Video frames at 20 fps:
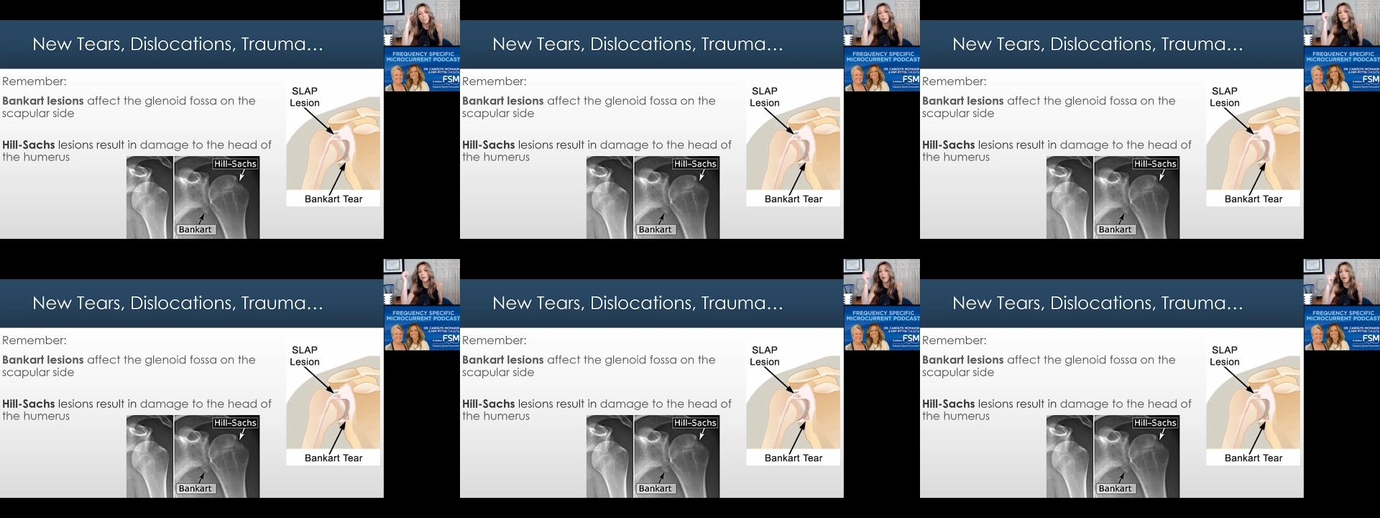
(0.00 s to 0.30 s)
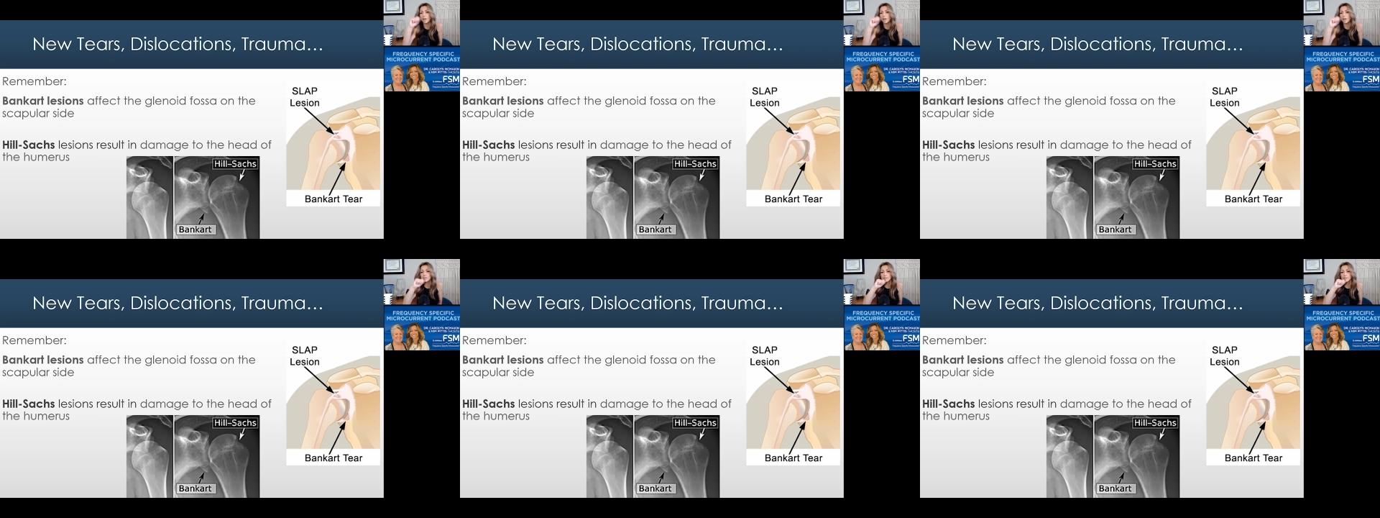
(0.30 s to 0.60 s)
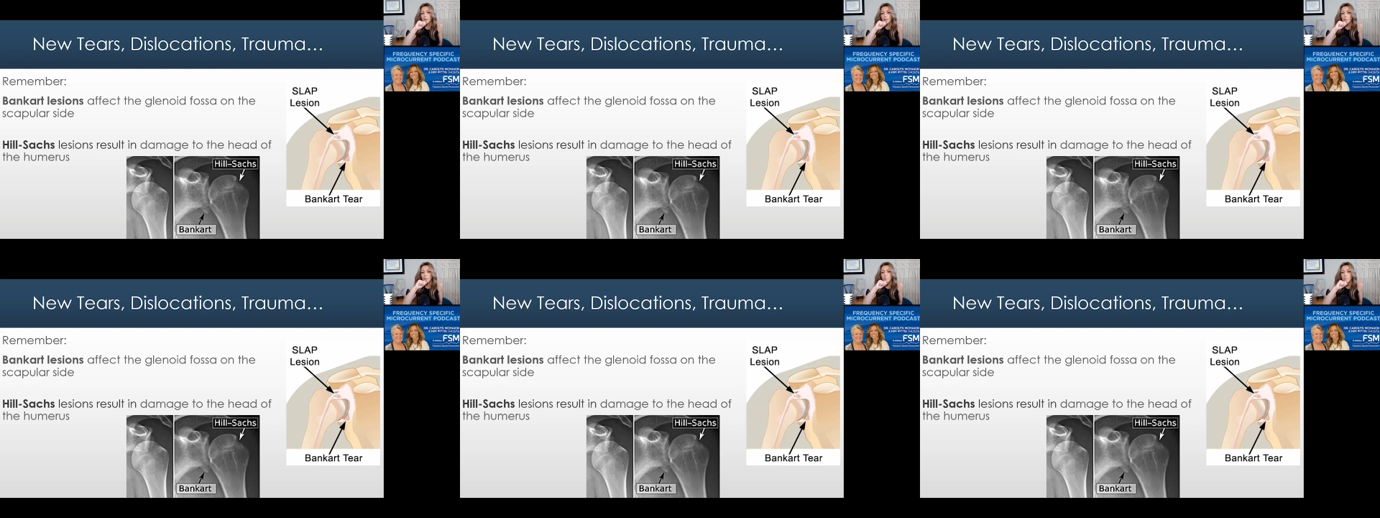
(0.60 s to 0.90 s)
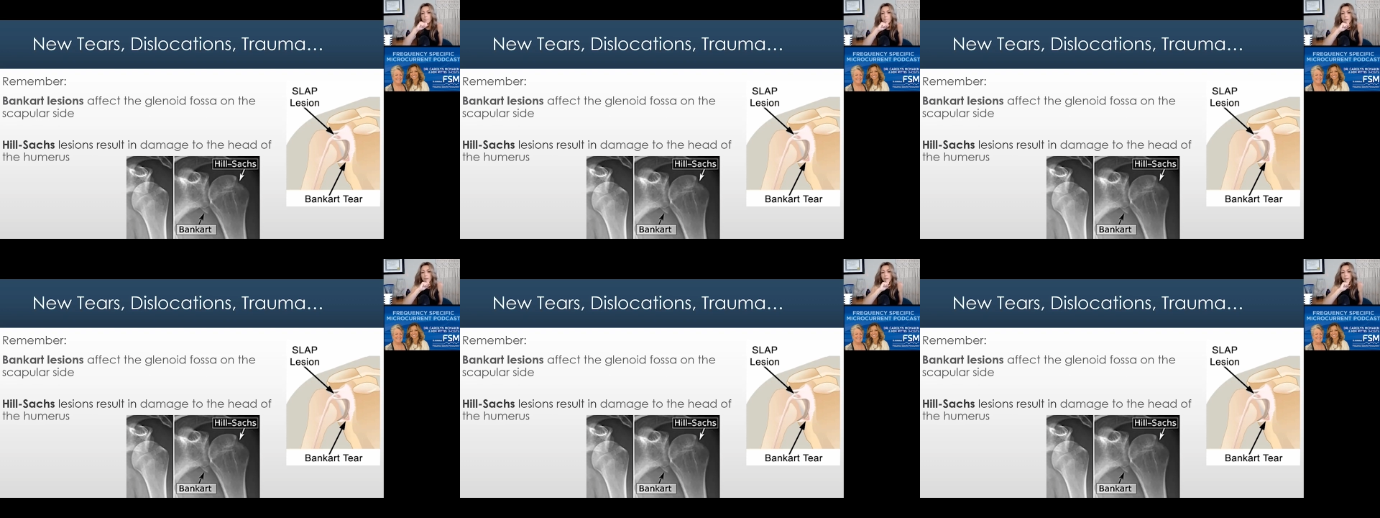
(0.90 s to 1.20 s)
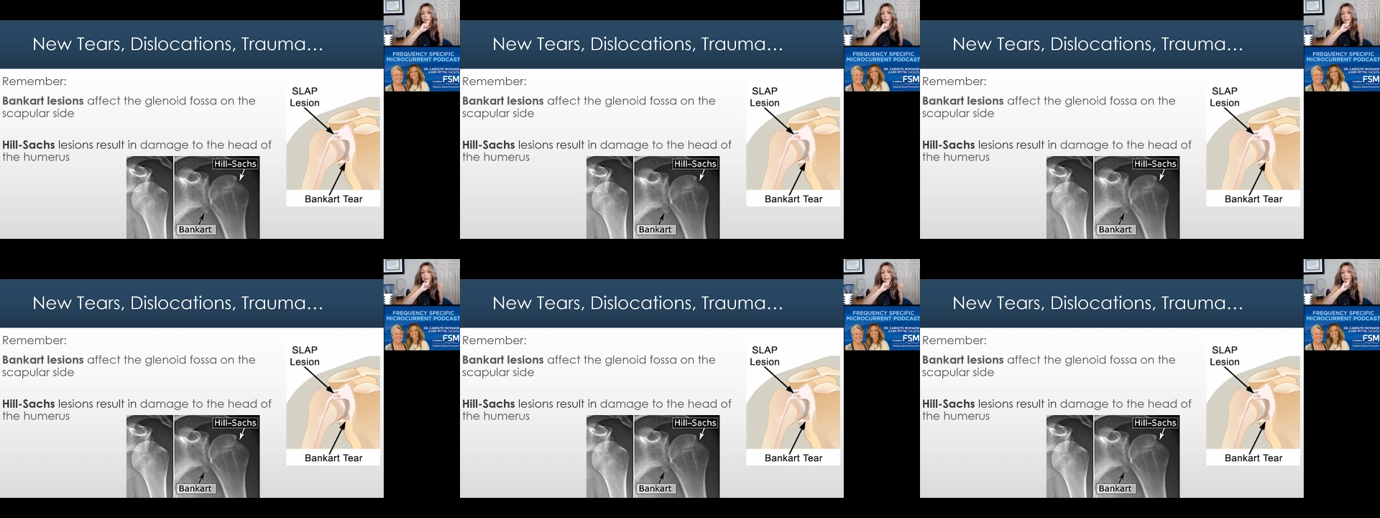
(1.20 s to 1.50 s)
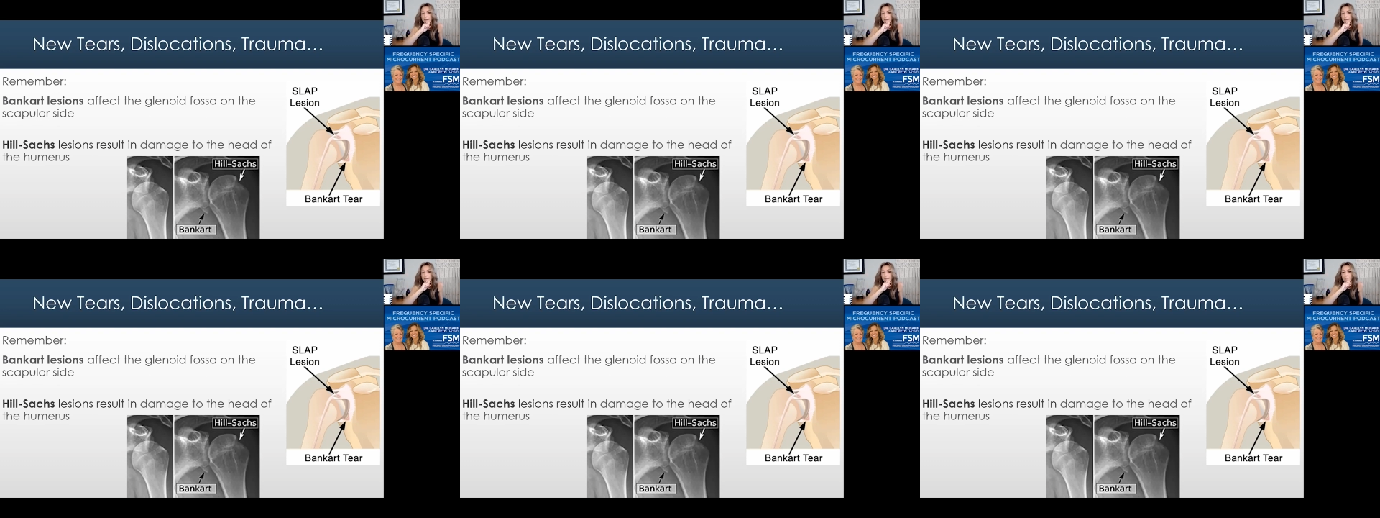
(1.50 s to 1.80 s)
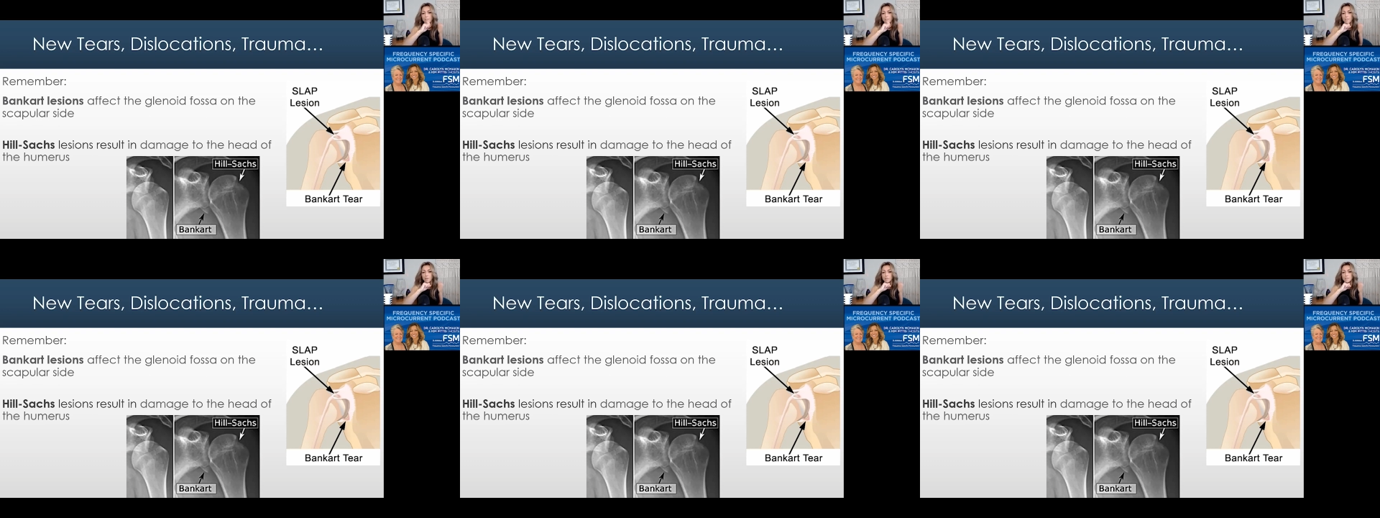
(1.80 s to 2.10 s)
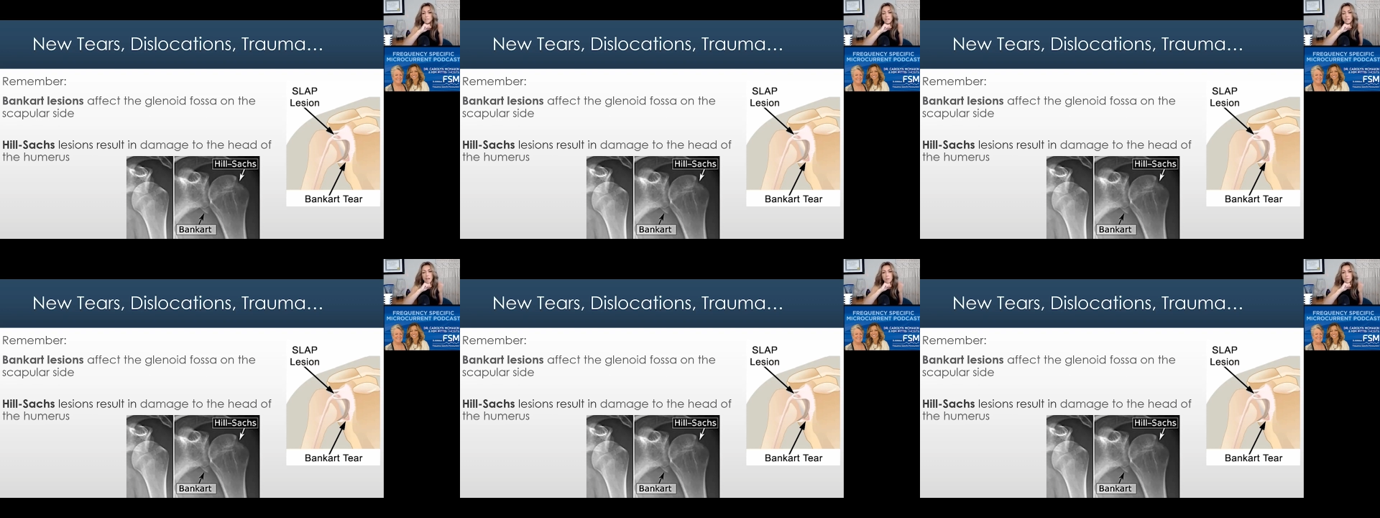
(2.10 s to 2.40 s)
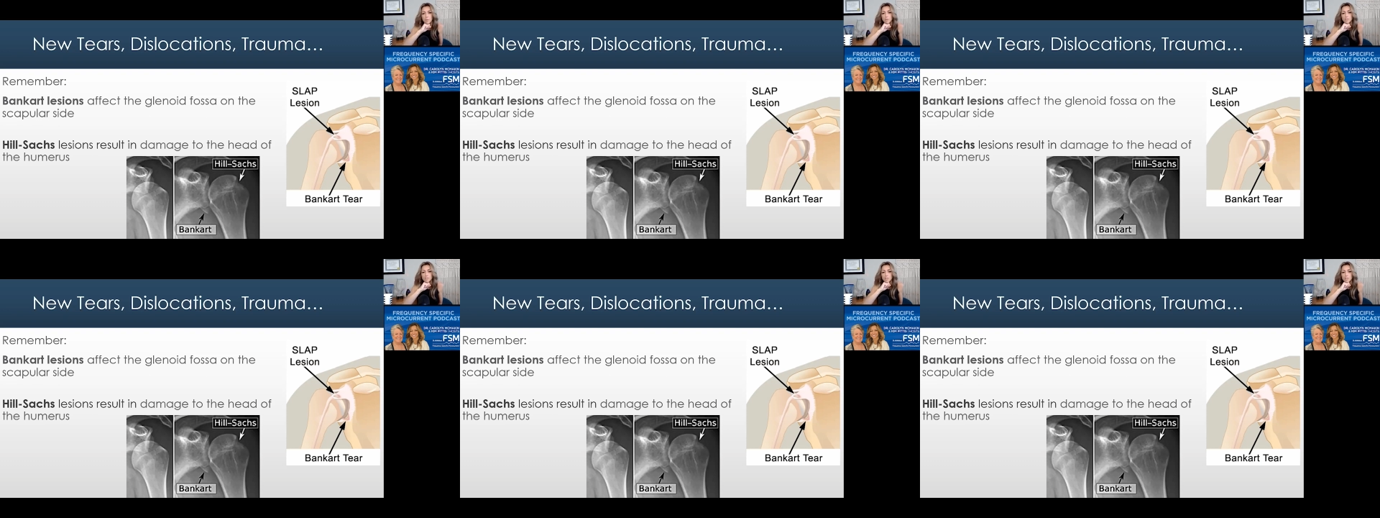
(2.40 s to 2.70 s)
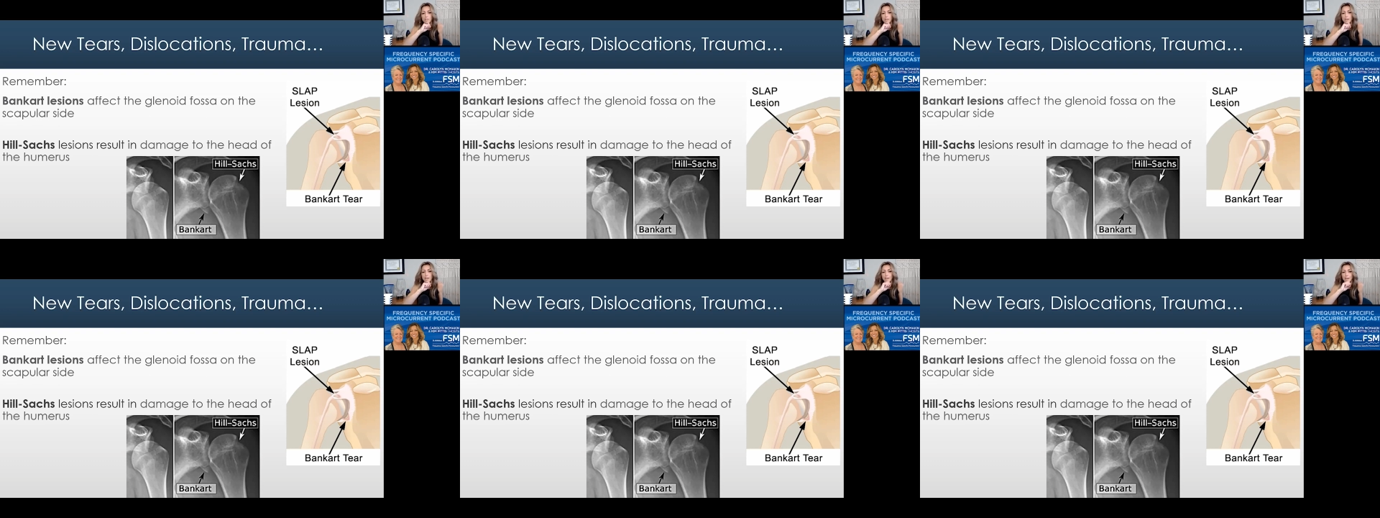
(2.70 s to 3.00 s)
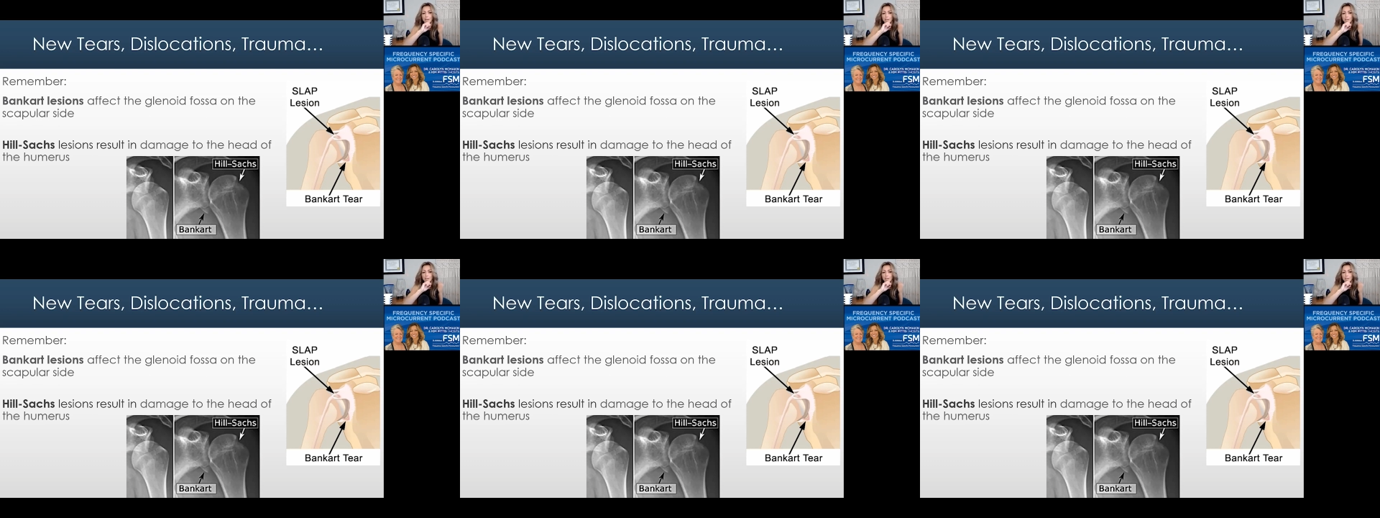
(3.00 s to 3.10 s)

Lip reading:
Nobody's mouth can be seen.